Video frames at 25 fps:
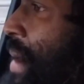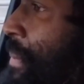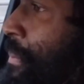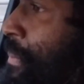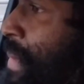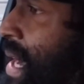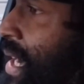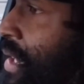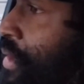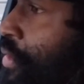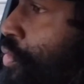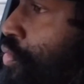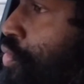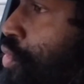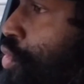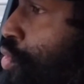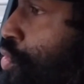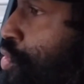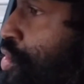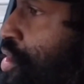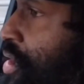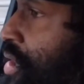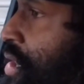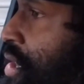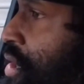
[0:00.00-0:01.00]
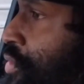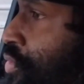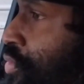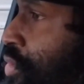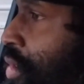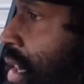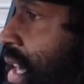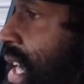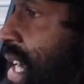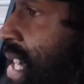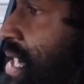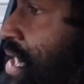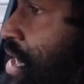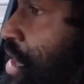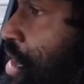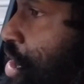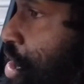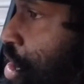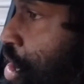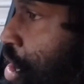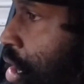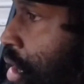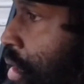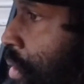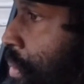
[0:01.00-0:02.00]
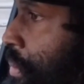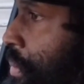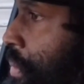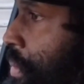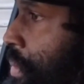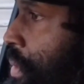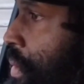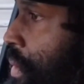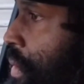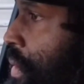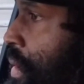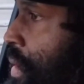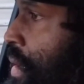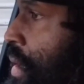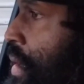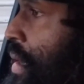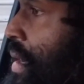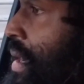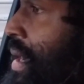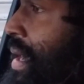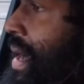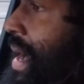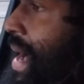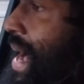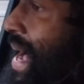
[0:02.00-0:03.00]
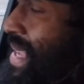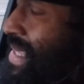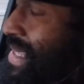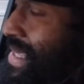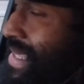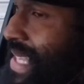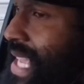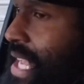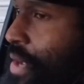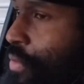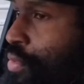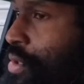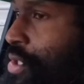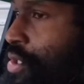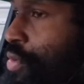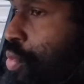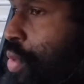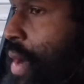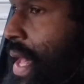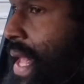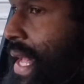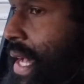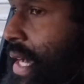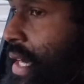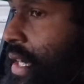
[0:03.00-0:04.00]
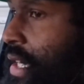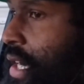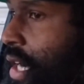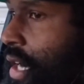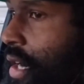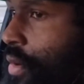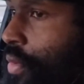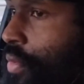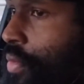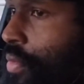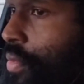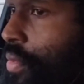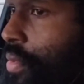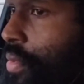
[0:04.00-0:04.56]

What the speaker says: I make the rules in this relationship. I say which way it go. You know